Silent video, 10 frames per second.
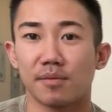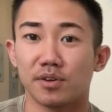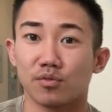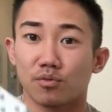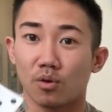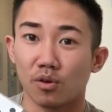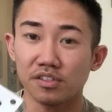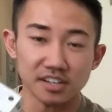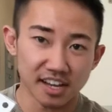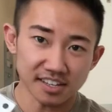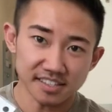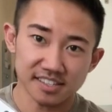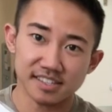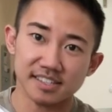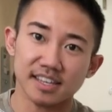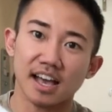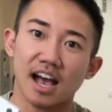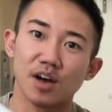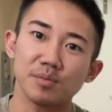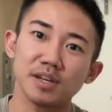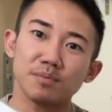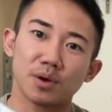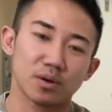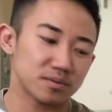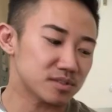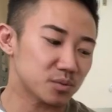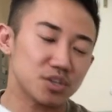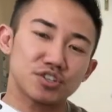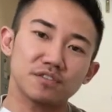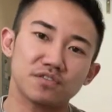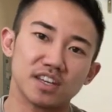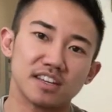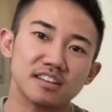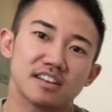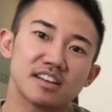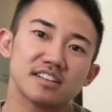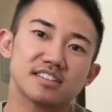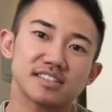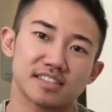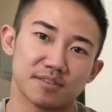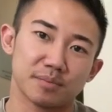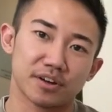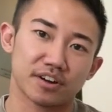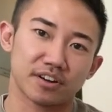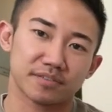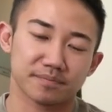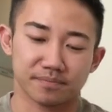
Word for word: I'm gonna roll the dice to see how many bones we should feed to Sunbutter.